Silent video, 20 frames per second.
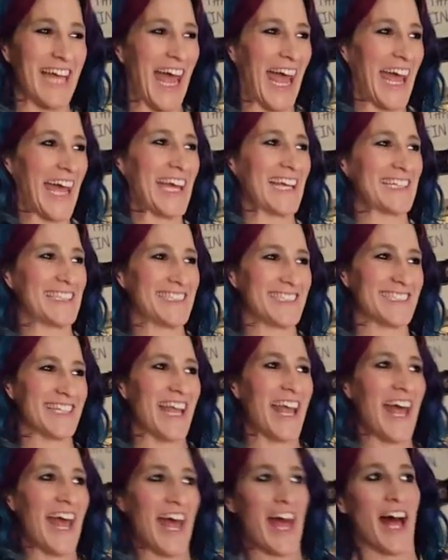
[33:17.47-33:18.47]
and
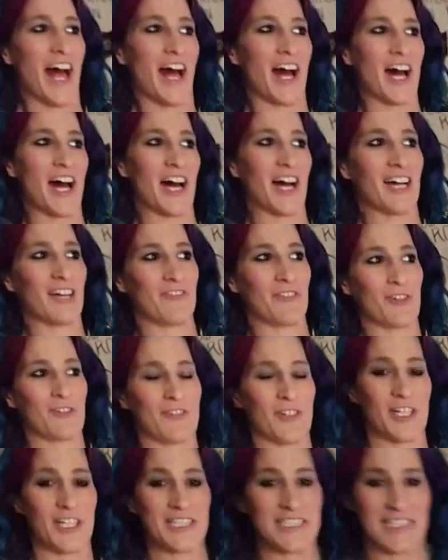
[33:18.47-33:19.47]
I
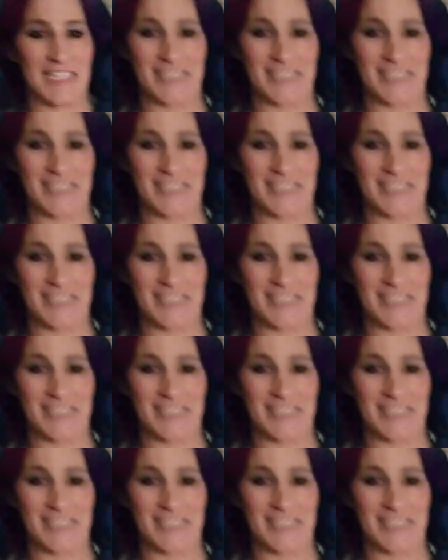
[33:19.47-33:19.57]
feel very